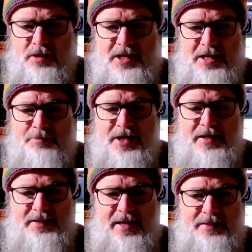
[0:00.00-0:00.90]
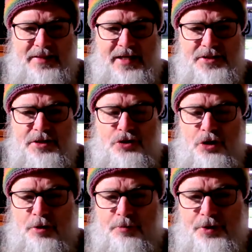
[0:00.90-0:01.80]
Let him take that. That's
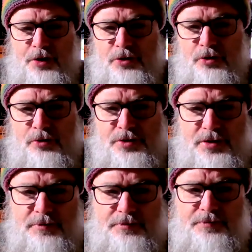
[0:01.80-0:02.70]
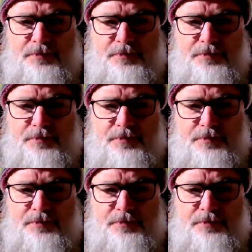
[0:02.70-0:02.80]
his job, not yours.